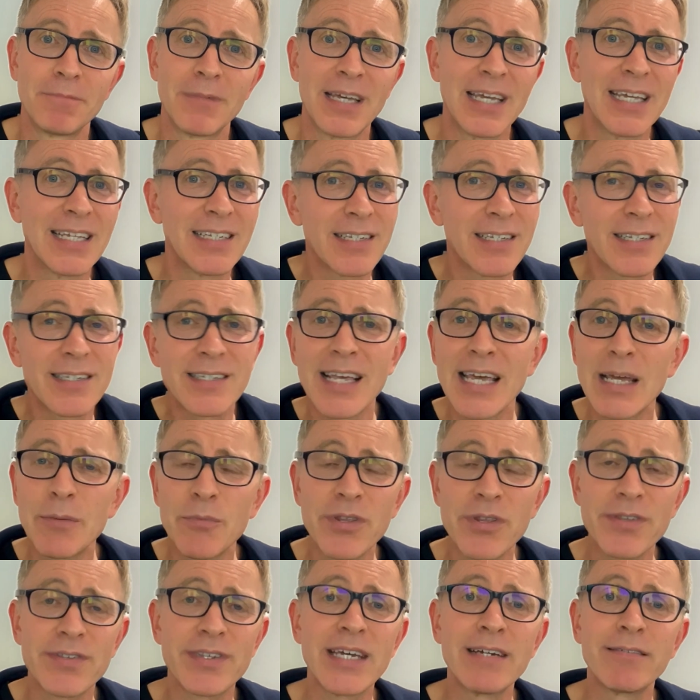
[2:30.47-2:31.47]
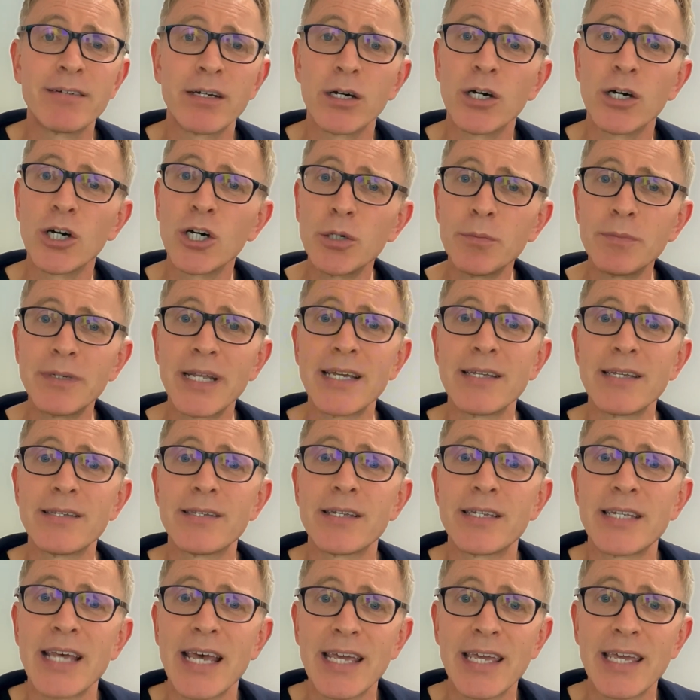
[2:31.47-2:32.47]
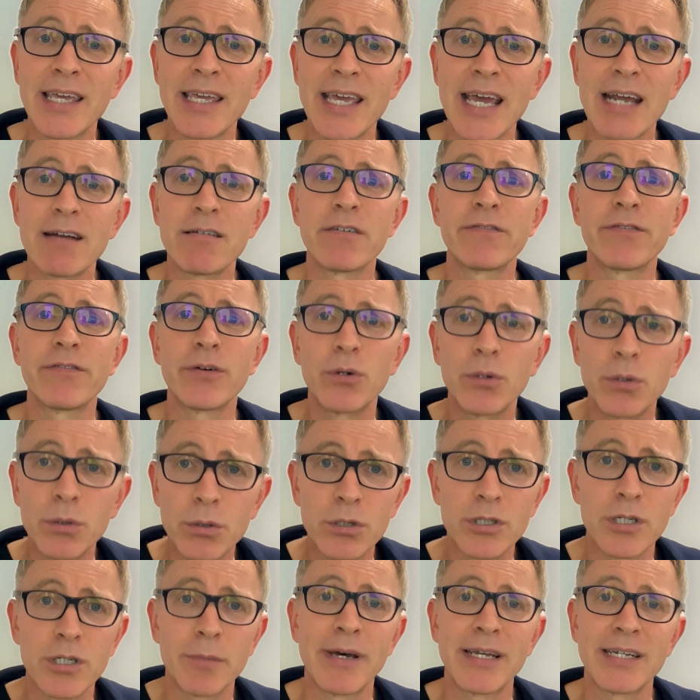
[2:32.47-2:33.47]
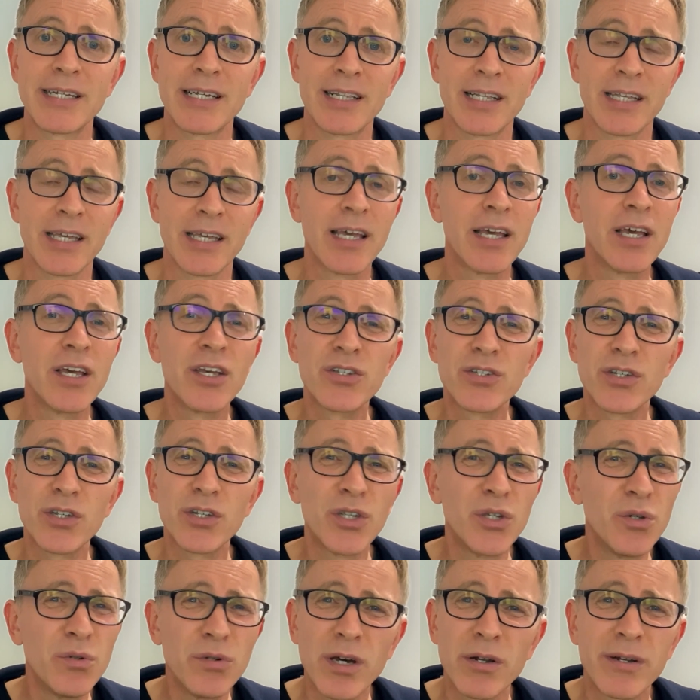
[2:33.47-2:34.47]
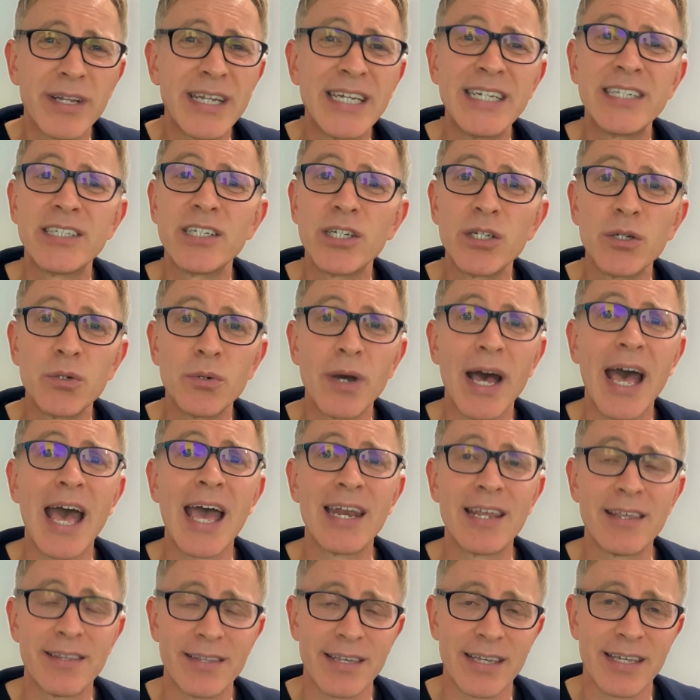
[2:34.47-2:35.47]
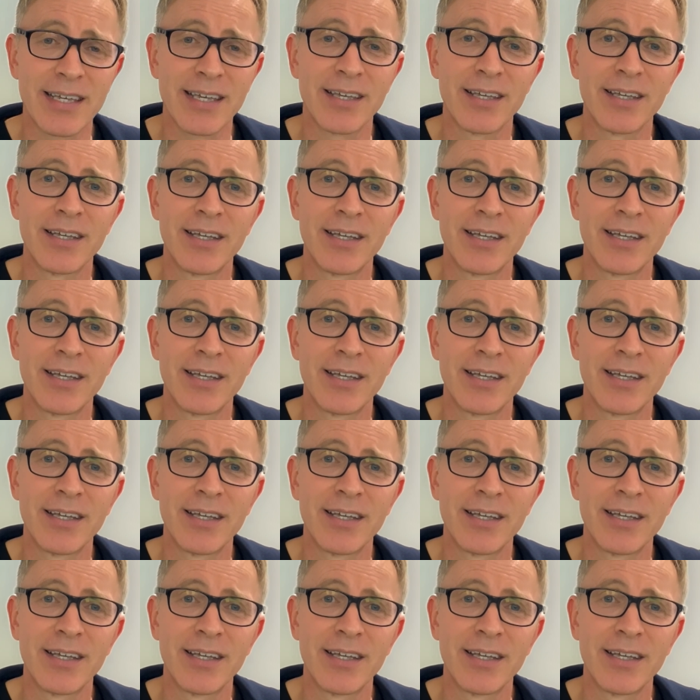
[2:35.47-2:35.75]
It's the same with Xero. Updates are taken care of automatically, so you don't need to do anything.